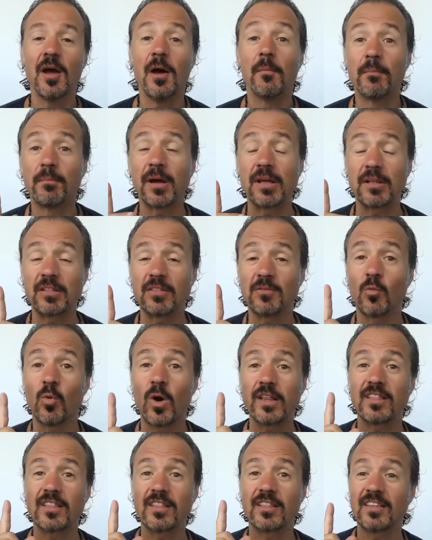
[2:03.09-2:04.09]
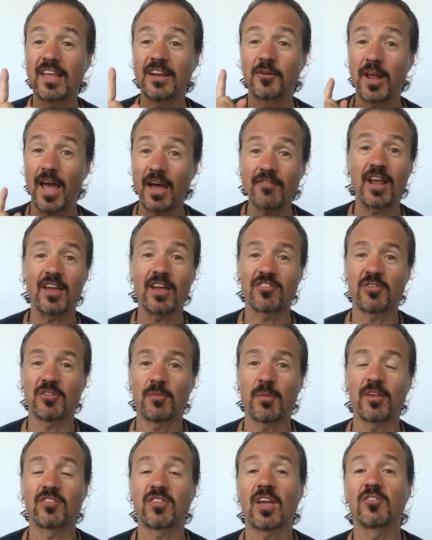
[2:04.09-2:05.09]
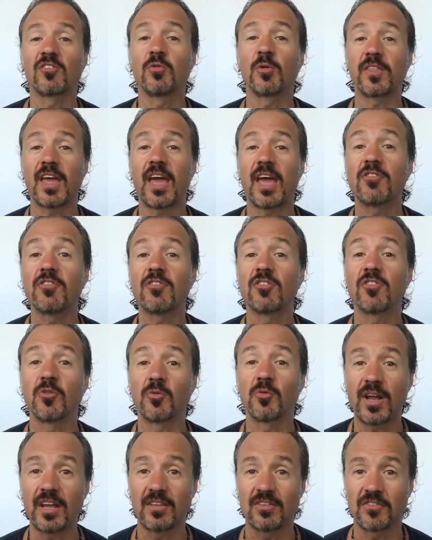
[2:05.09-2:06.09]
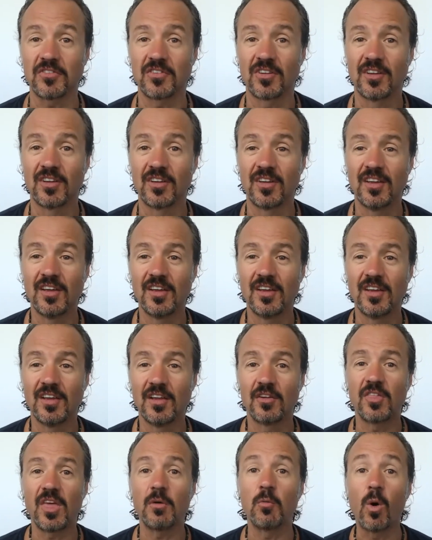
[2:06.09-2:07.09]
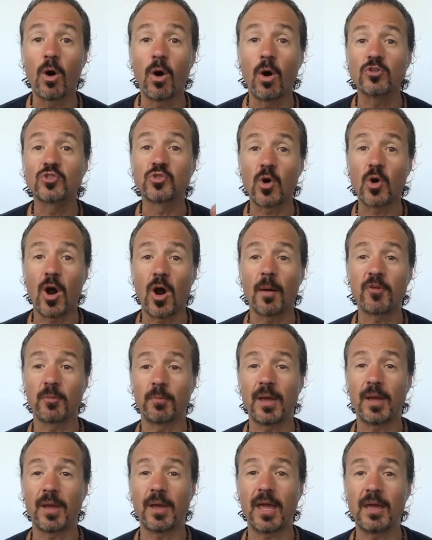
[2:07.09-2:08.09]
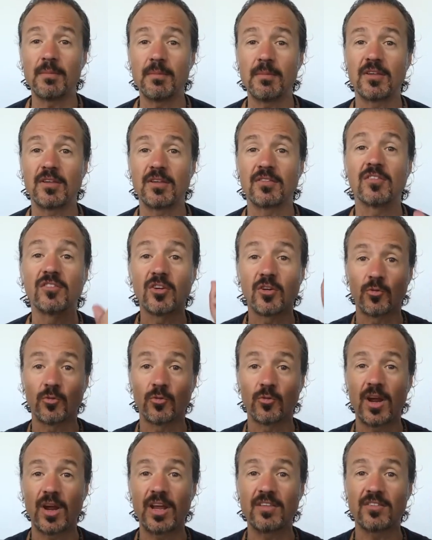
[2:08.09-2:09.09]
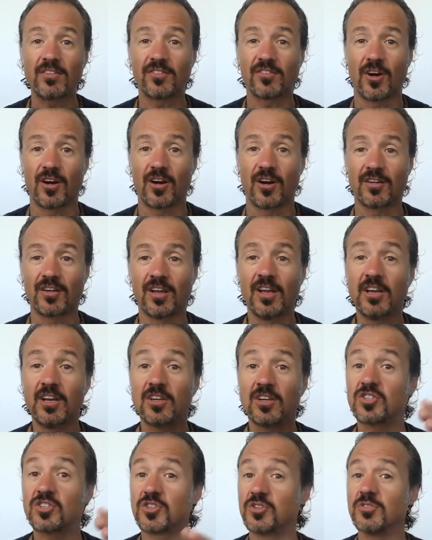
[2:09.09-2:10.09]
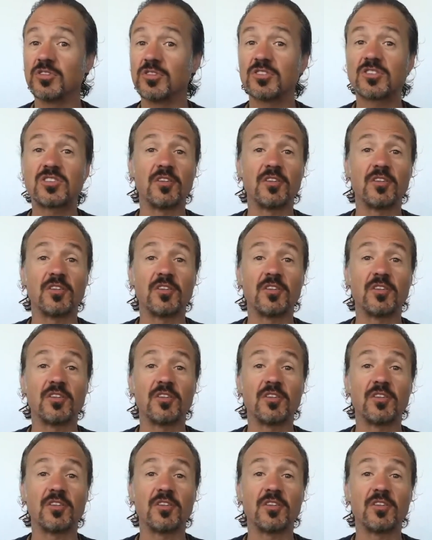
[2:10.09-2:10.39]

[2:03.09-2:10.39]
But what they don't have an SMS text, what they have is the rains. They won't drop their babies until the rains start. As soon as the